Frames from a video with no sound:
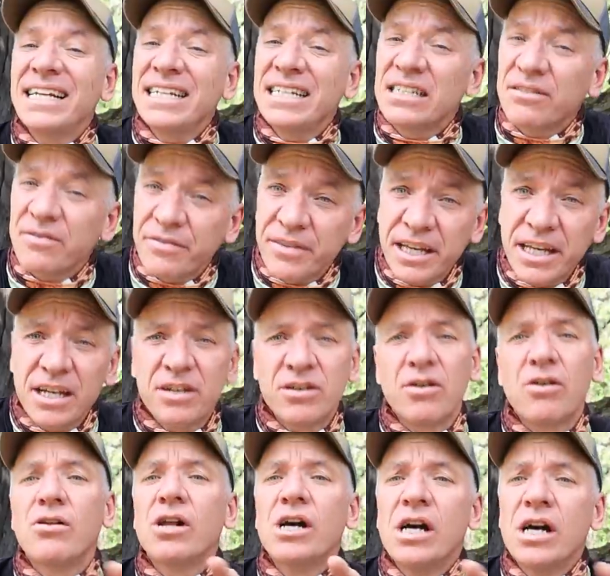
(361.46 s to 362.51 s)
in his
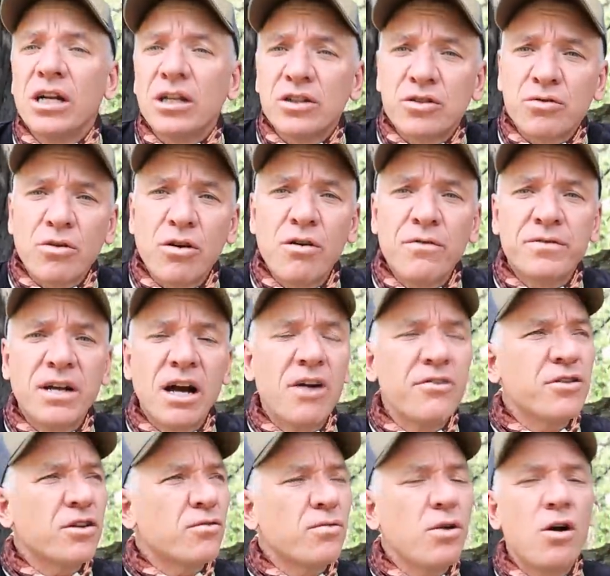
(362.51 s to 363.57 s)
vehicle, and drove
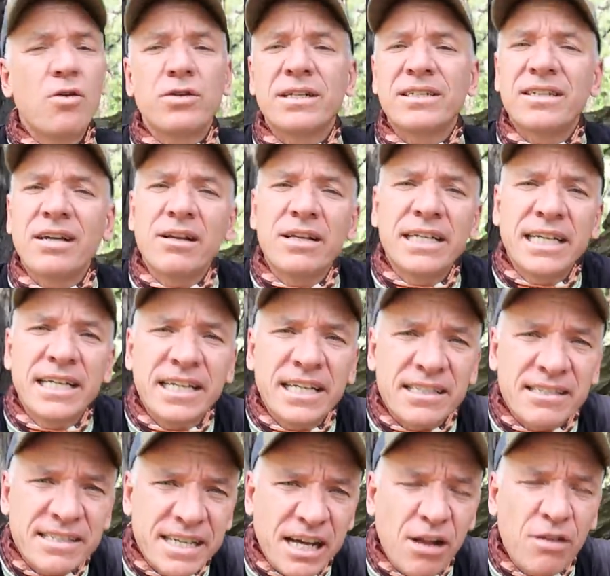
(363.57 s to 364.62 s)
down the road until he could
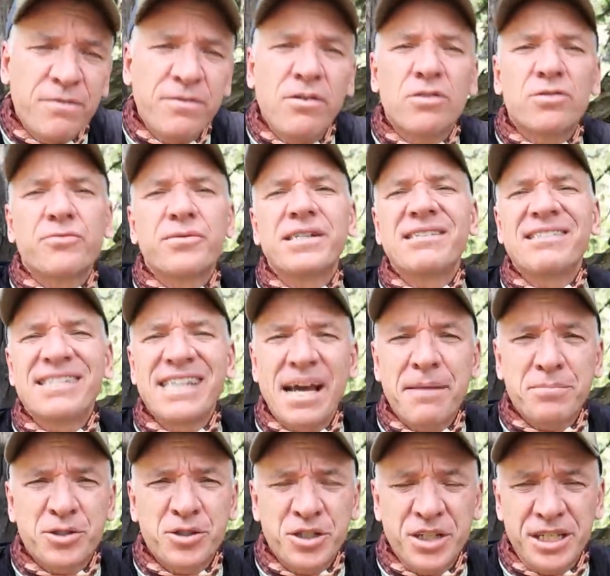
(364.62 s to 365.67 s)
get cell phone
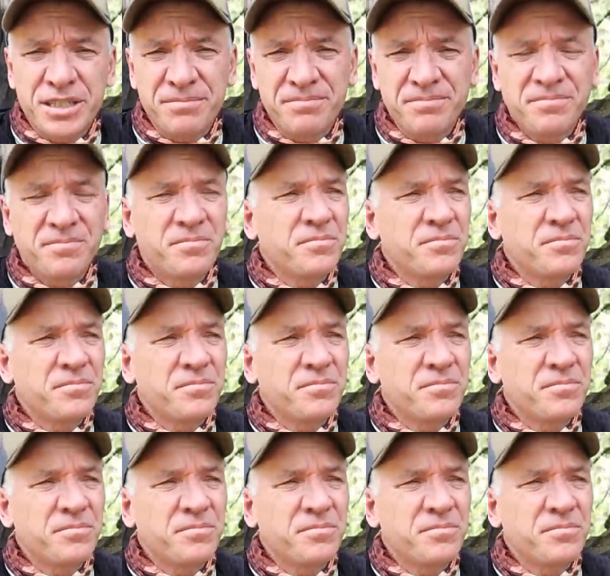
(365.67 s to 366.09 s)
reception